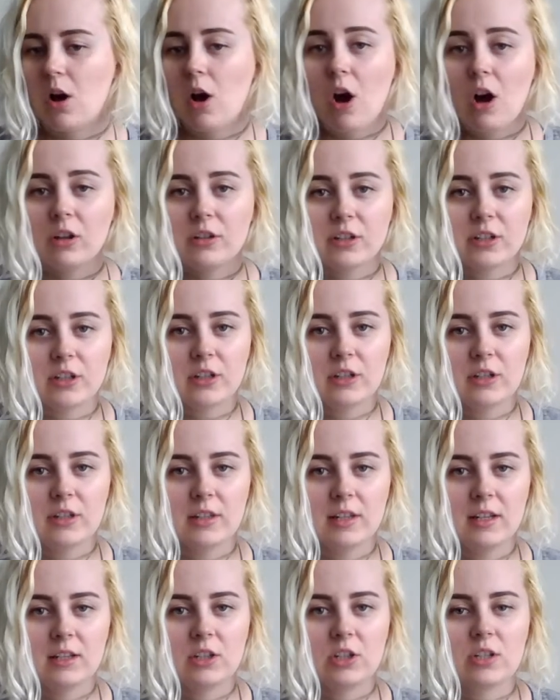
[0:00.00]

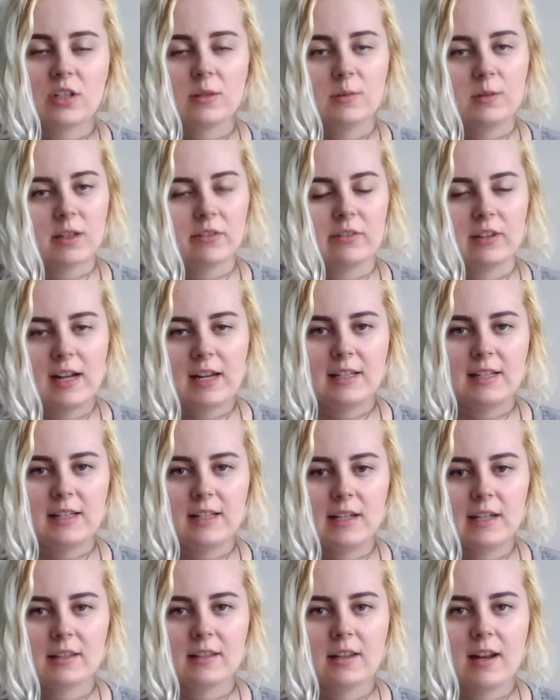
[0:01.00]
altars and just some different
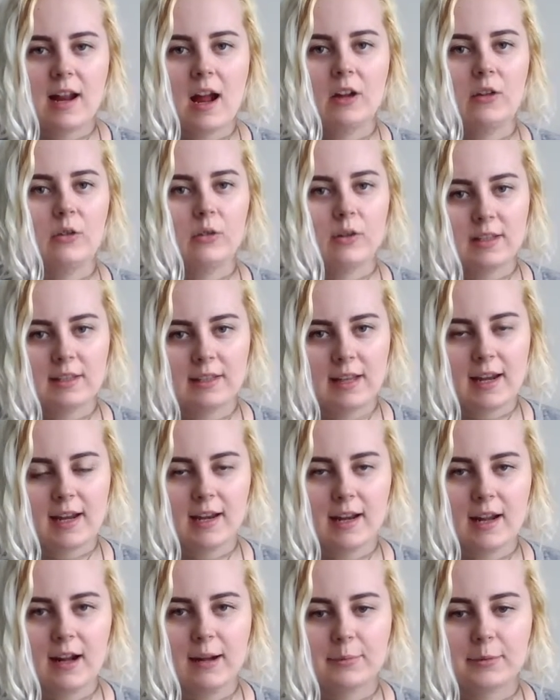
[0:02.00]
ideas on how you can set
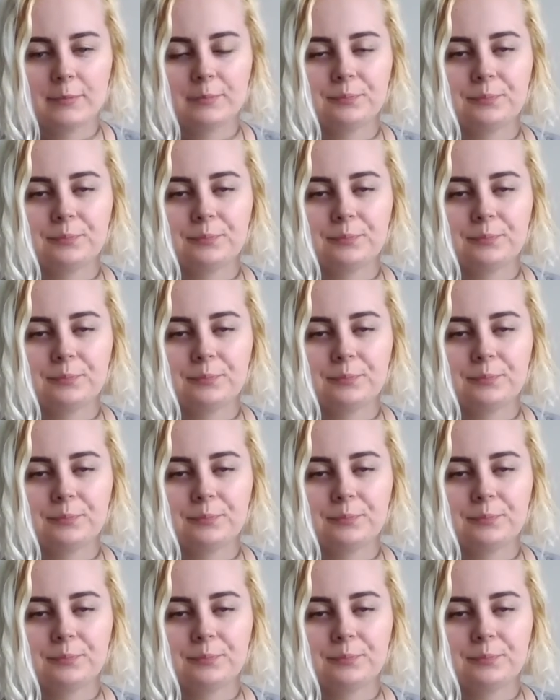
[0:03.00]
it up